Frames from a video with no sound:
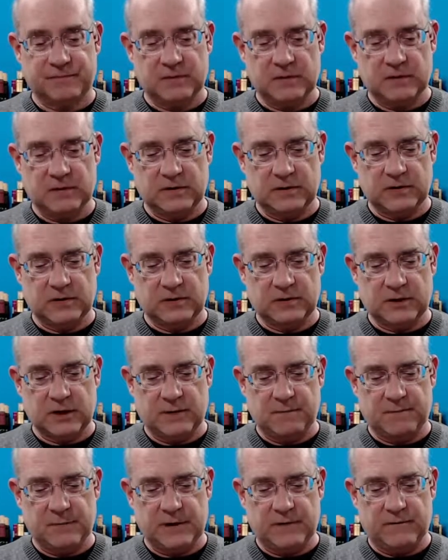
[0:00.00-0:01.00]
This is a
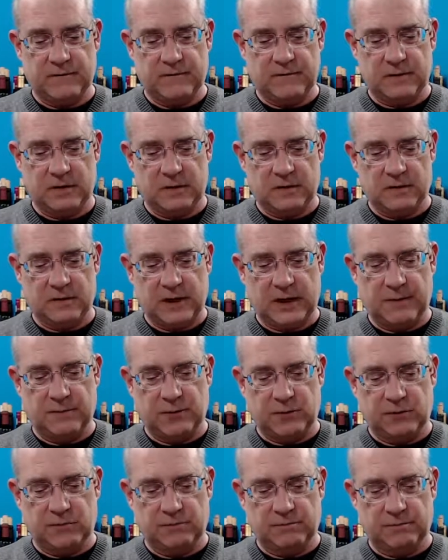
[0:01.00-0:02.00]
beef,
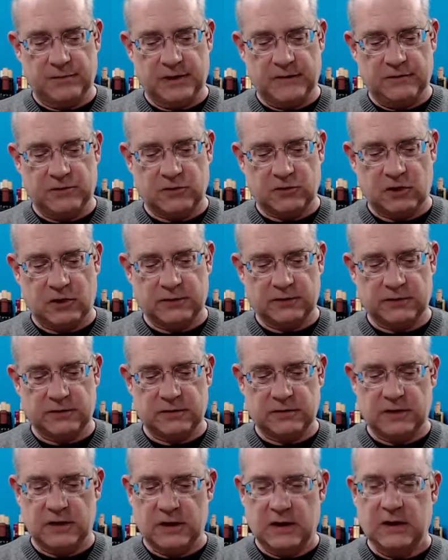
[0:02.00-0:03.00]
hamburger beef sauce,
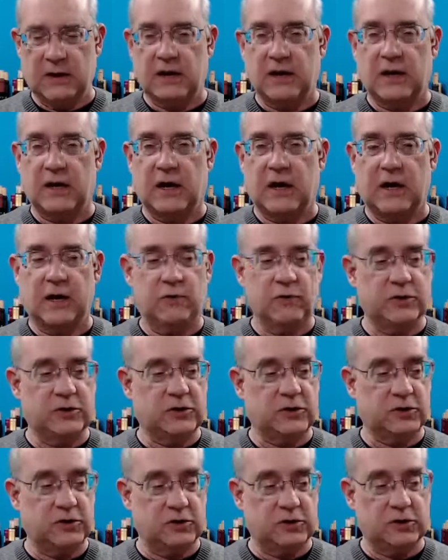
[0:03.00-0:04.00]

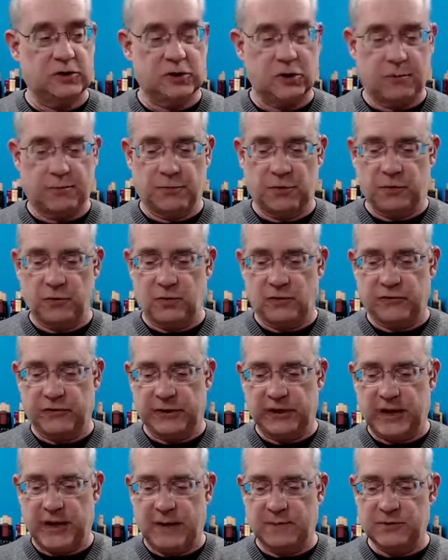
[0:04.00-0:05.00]
which should go pretty well with
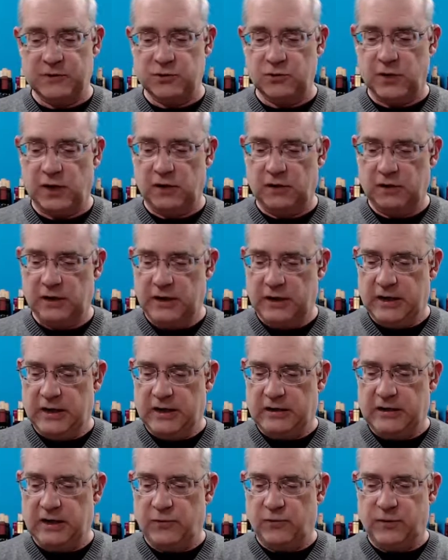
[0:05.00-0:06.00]
the cab as well.
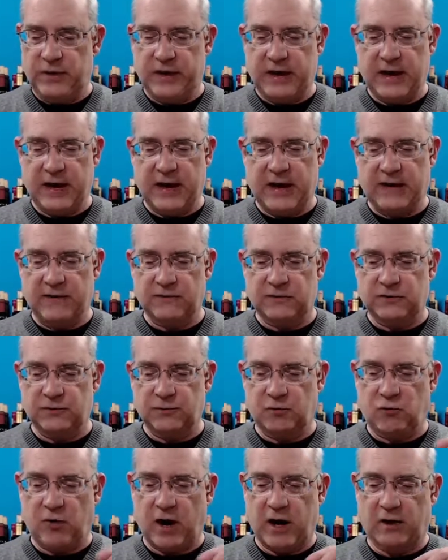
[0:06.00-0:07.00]
Then we have some
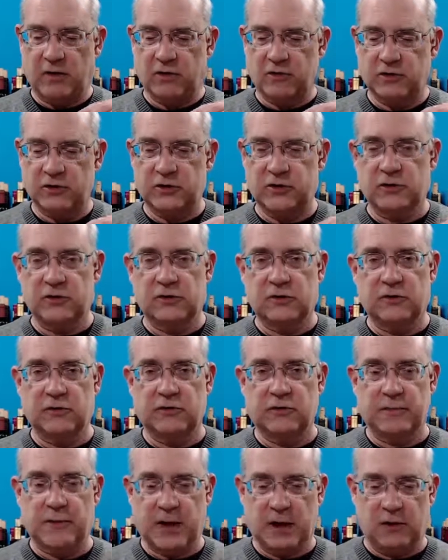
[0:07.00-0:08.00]
crackers to clear
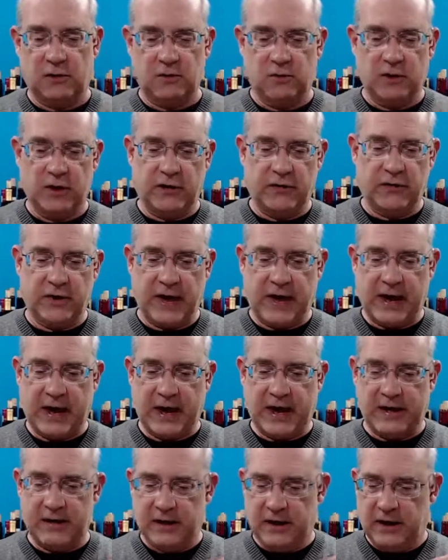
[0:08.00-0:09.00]
the palate with.
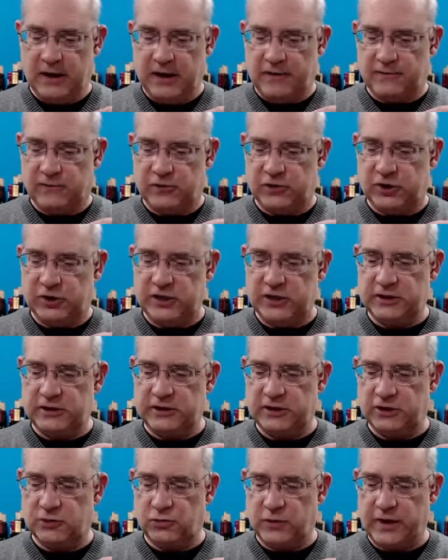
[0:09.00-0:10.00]
And for
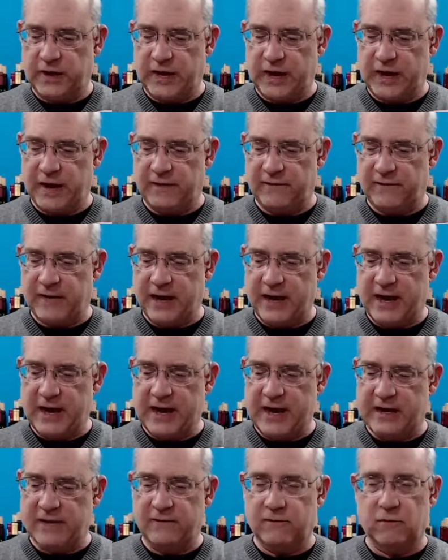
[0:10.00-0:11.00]
cheeses, we have
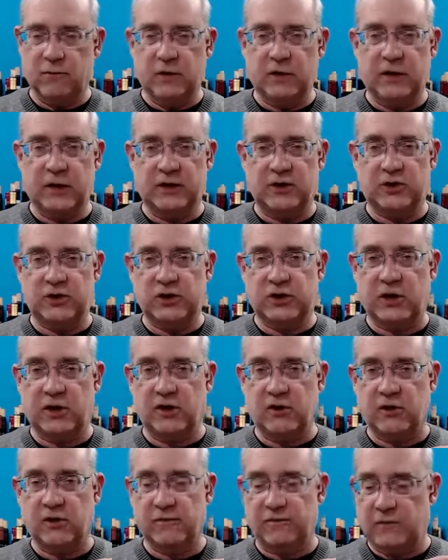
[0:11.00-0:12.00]
a very nice
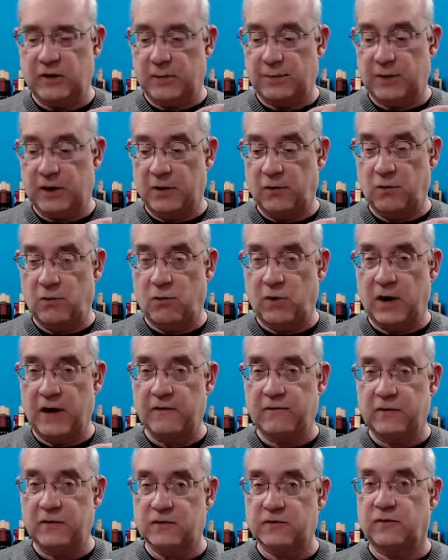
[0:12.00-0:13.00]
cheddar that my
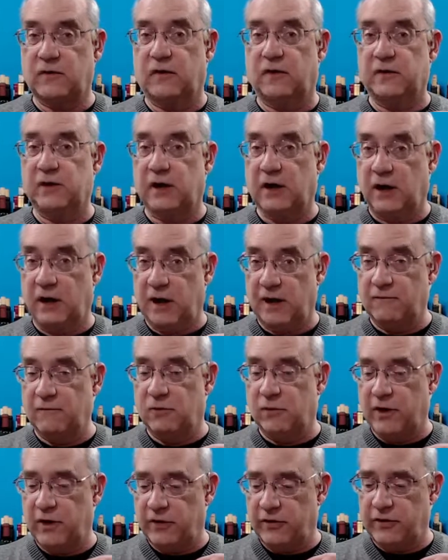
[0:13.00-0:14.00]
wife has fallen in love
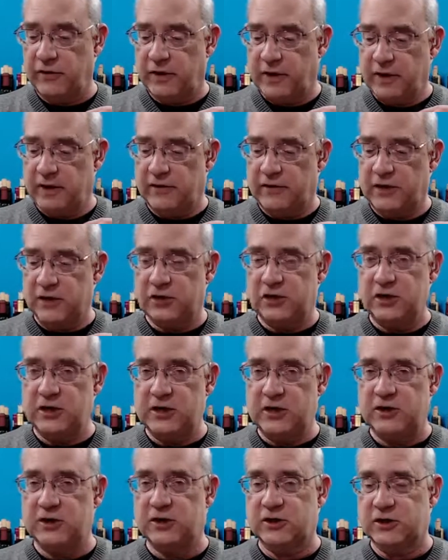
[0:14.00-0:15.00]
with, that she
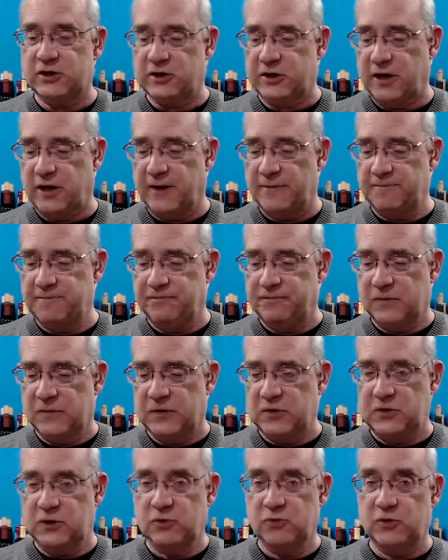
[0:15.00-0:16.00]
just
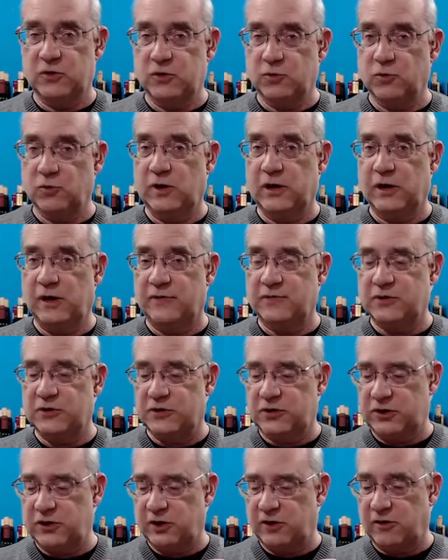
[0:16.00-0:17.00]
really loves this
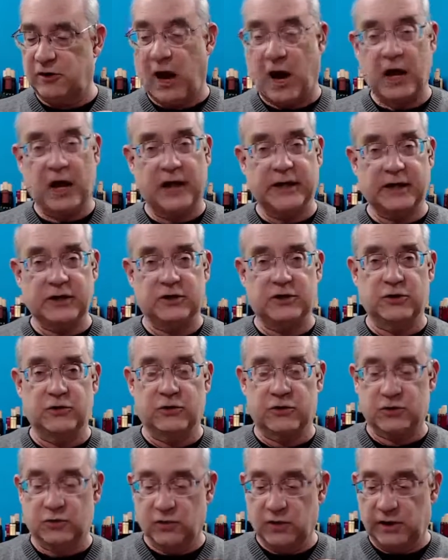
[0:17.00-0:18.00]
cheddar. I like it, too.
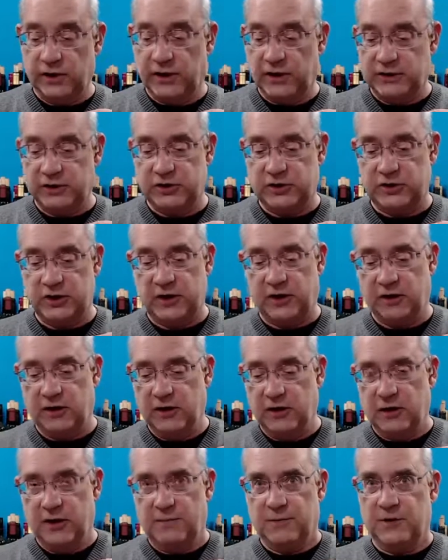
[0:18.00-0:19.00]
It's a really nice cheddar.
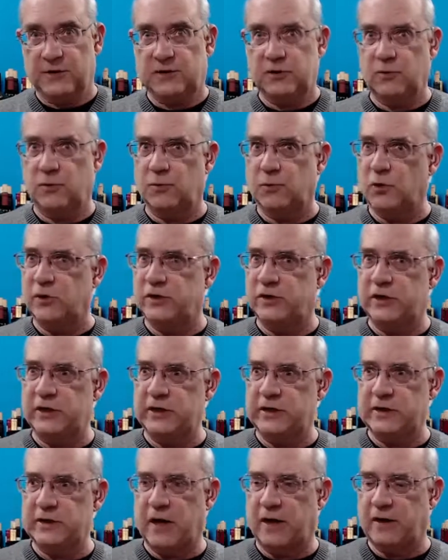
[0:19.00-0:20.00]
But, she, boy,
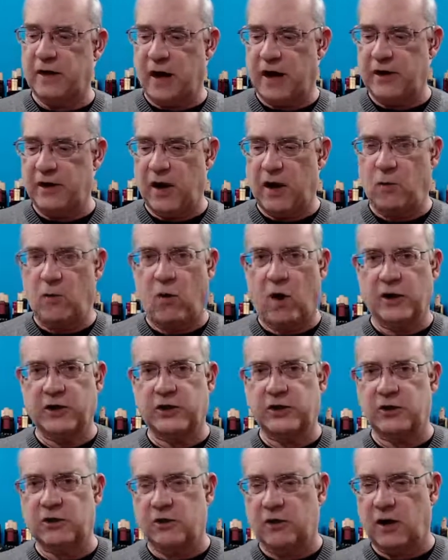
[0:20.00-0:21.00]
she I
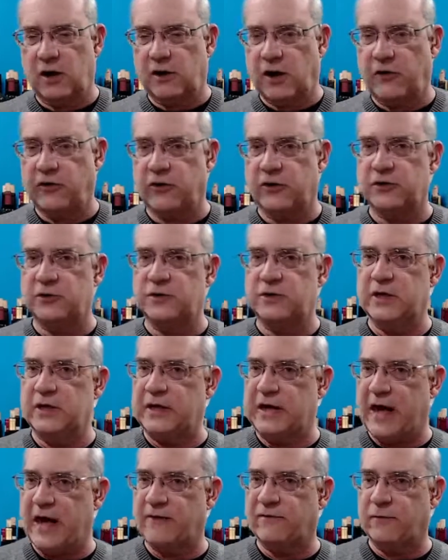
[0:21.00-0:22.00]
watched her. I thought she was going to
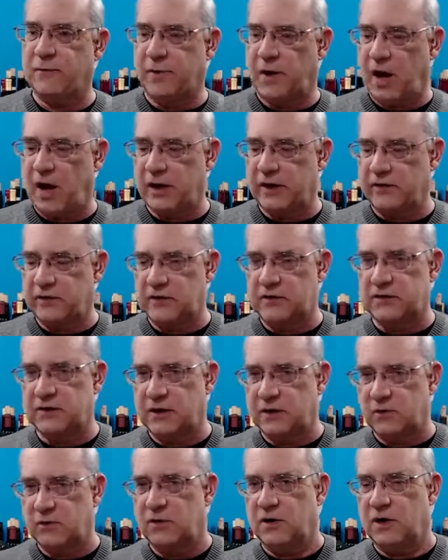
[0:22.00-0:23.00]
eat half a block of this
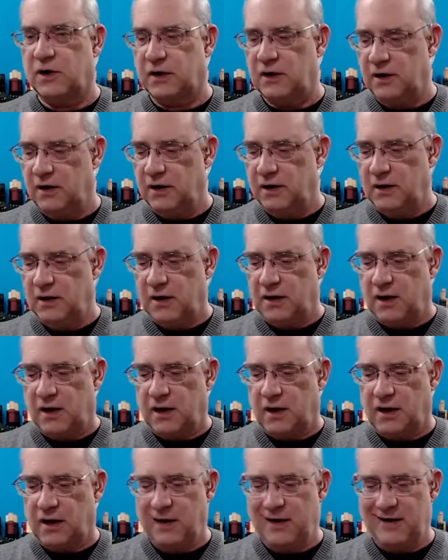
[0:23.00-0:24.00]
thing one night.
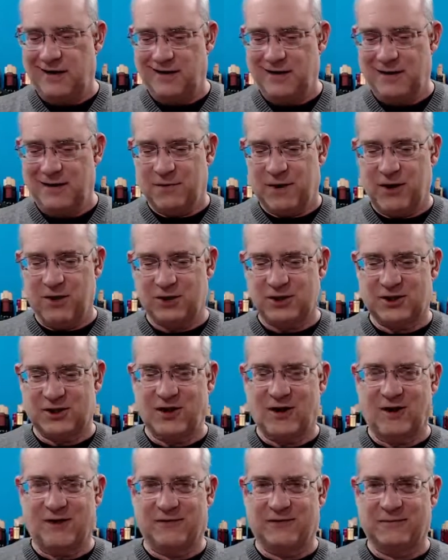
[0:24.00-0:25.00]
by
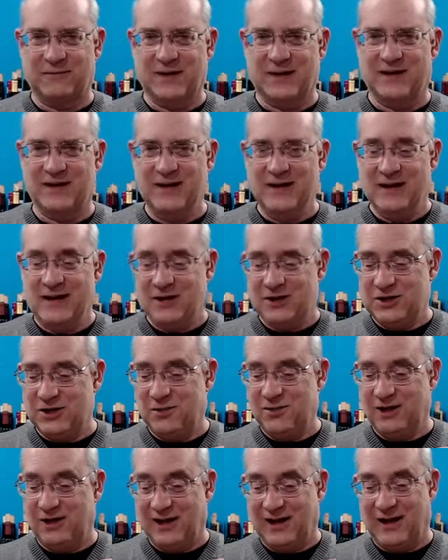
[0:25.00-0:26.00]
herself, but she
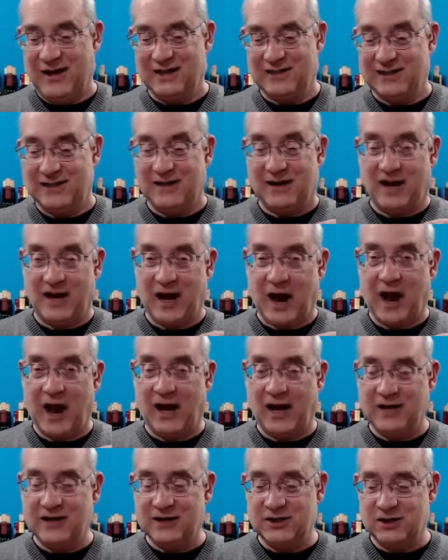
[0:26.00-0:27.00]
really likes it, and I
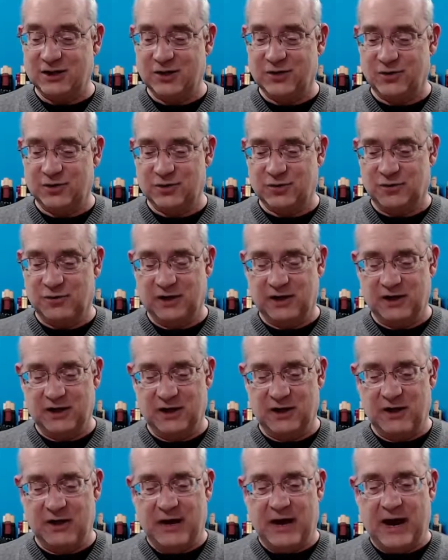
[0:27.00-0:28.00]
like it too. It's really
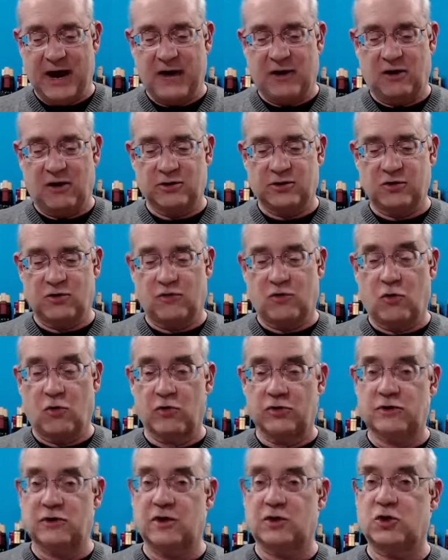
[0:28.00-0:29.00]
good. And also, of
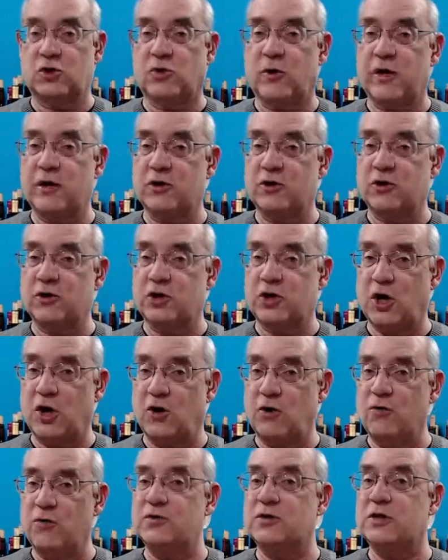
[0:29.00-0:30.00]
course, the Trader
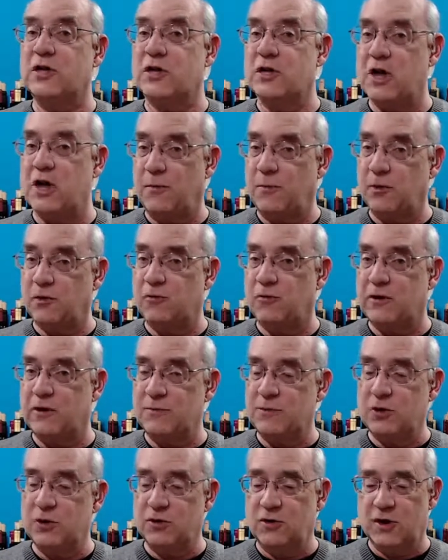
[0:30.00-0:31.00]
Joe's Double Cream
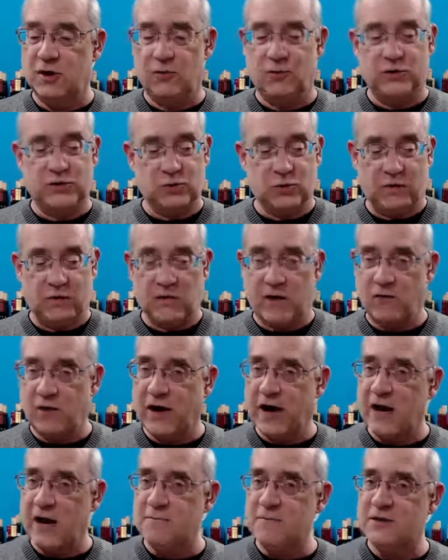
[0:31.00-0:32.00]
Gouda, which we've never
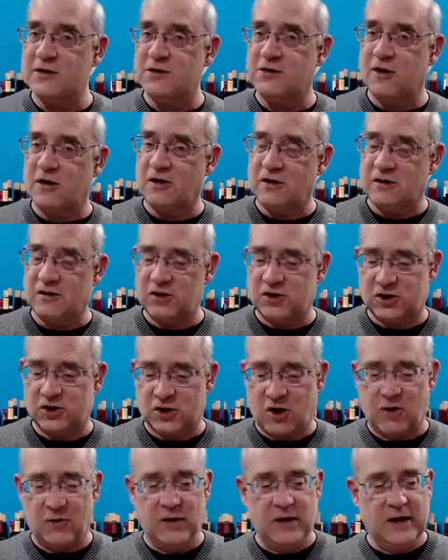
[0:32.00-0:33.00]
had a miss on in the
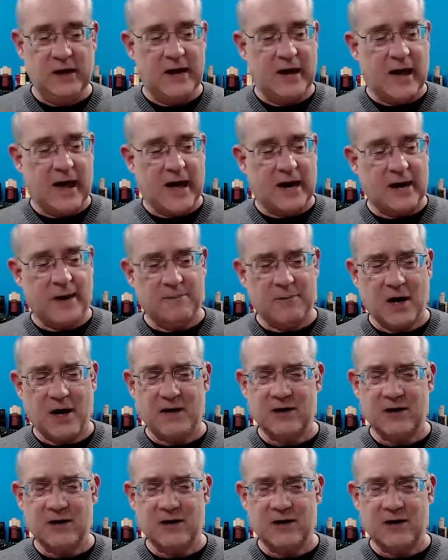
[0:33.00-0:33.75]
show, and I'm not